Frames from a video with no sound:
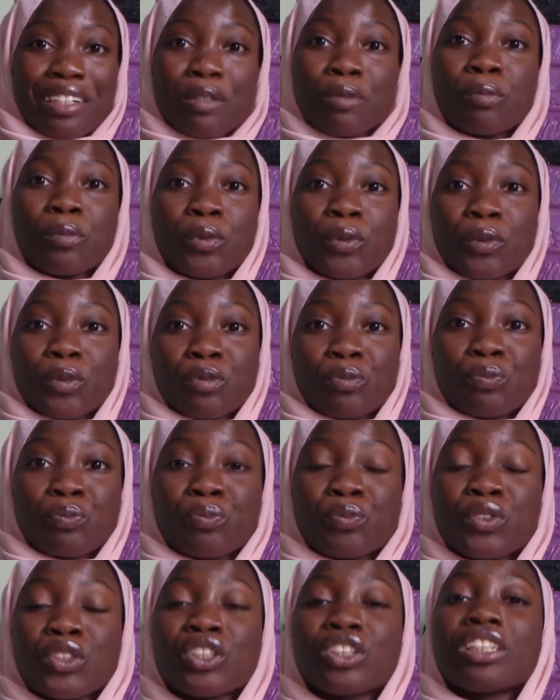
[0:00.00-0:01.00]
but
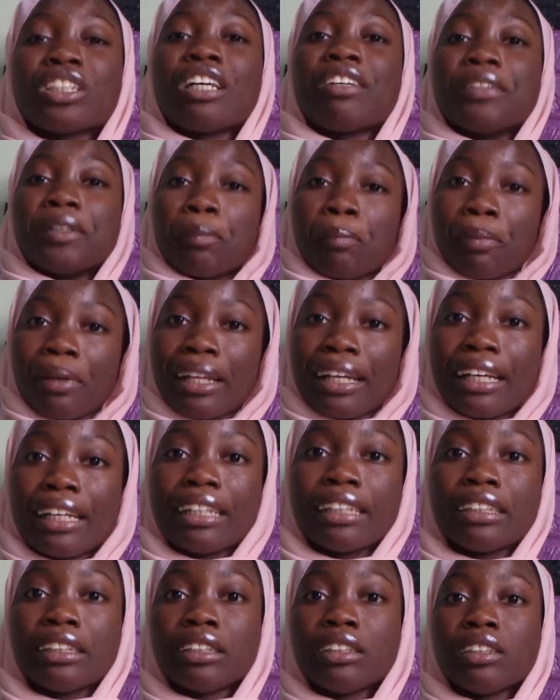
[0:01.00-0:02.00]
just have a
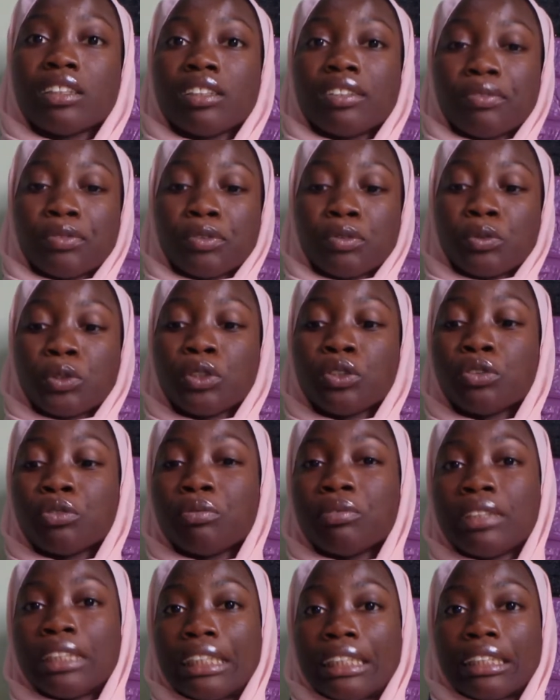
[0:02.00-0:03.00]
plan. If you want to
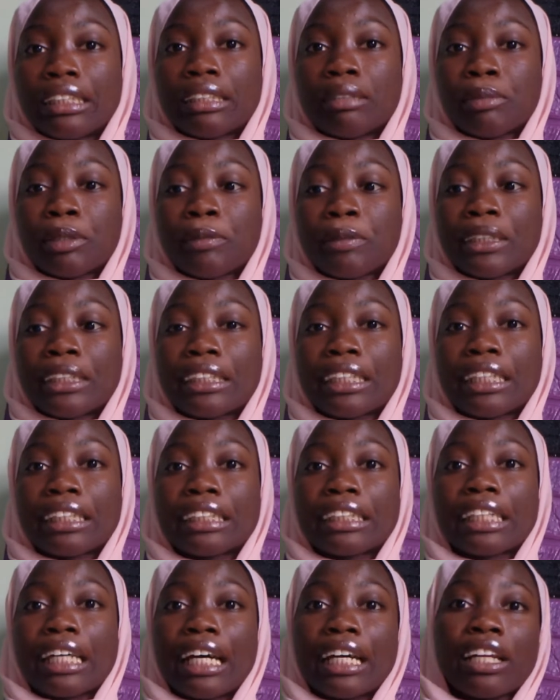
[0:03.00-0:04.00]
read, maybe set
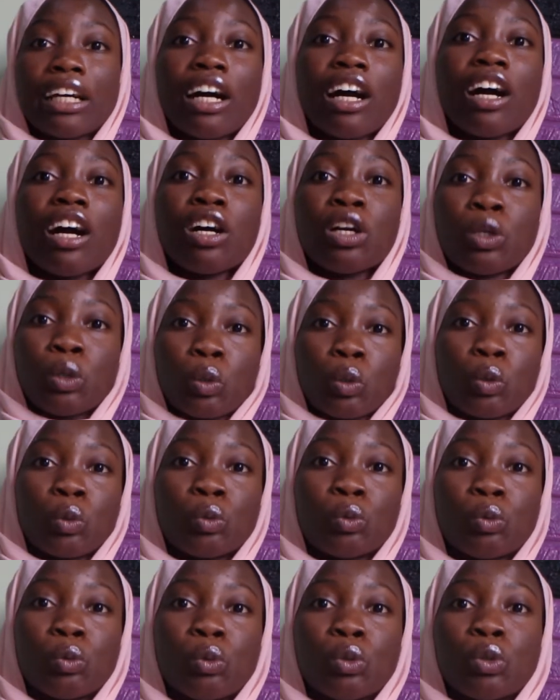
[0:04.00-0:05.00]
an hour
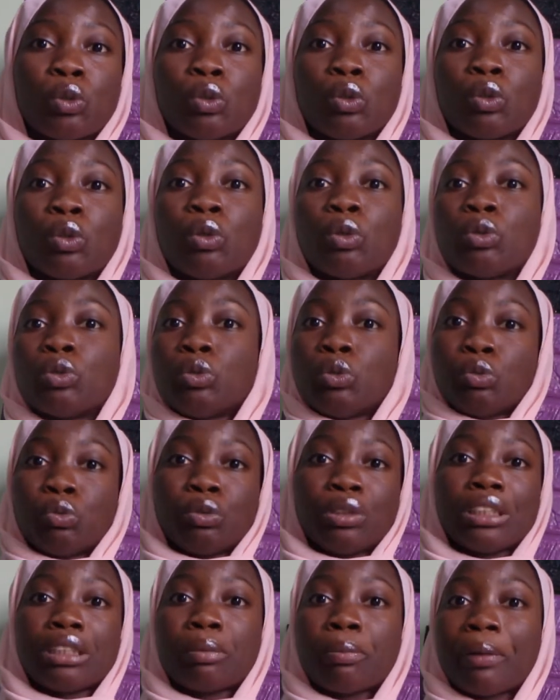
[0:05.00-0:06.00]
goal to
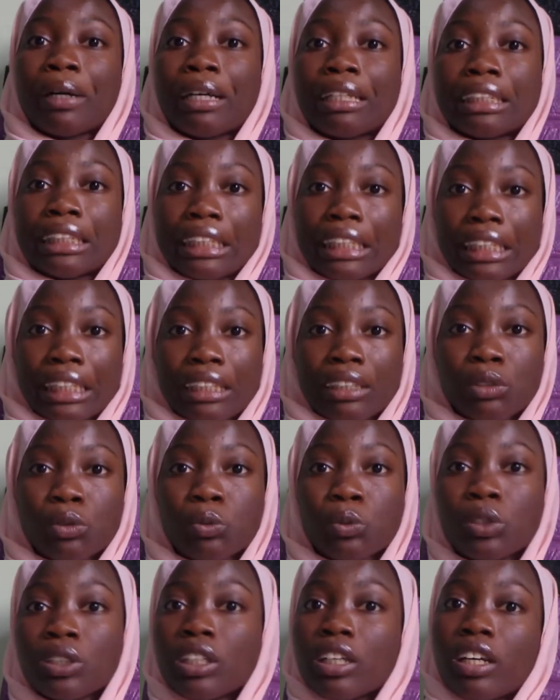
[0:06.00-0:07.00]
read per day,
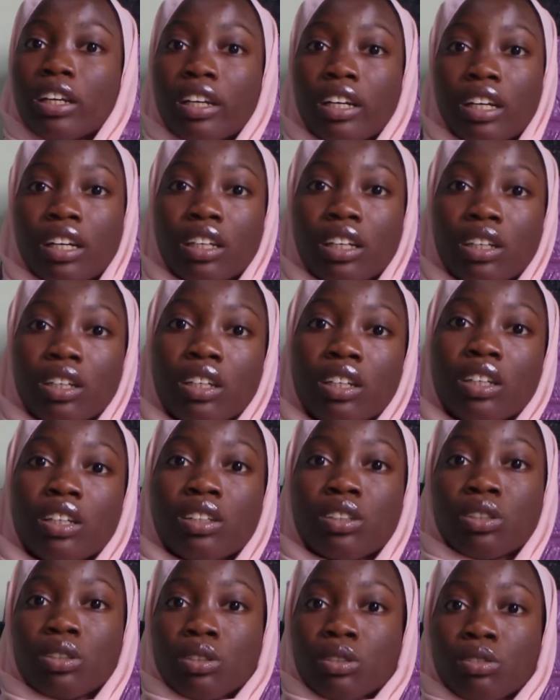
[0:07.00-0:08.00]
1 hour
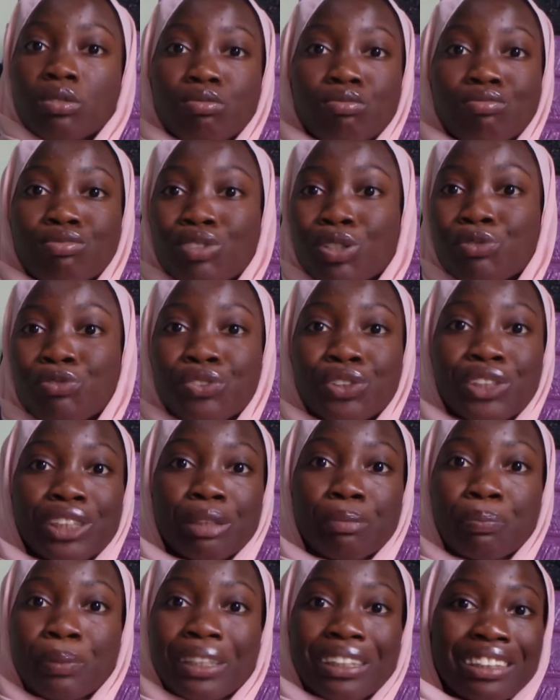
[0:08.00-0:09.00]
of
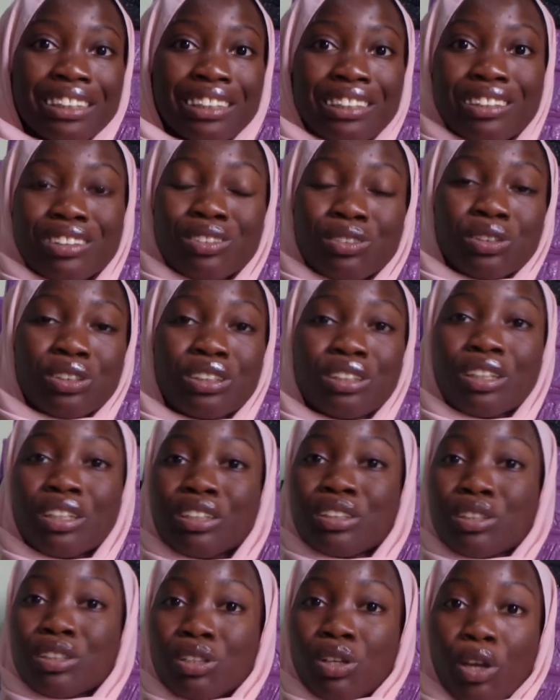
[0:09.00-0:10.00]
reading per day on
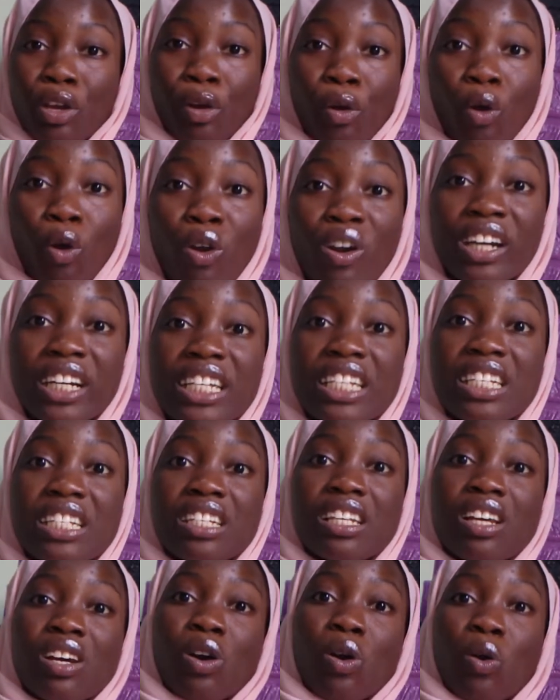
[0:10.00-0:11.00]
a
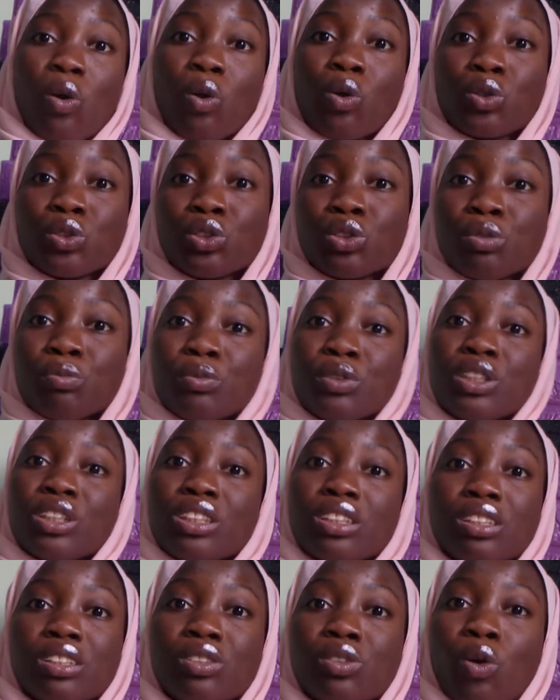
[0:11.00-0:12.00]
course or
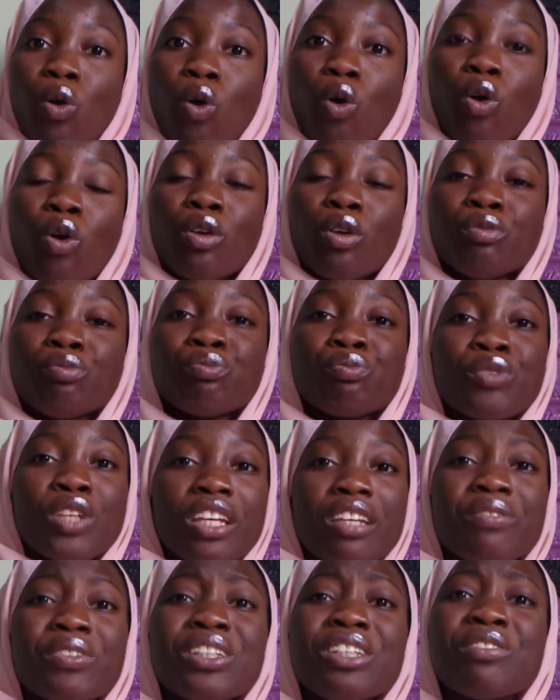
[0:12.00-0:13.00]
something, or
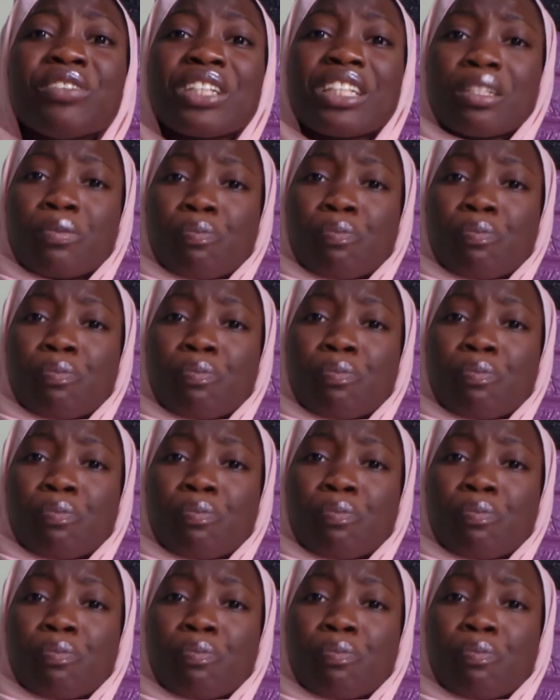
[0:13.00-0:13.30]
even if it's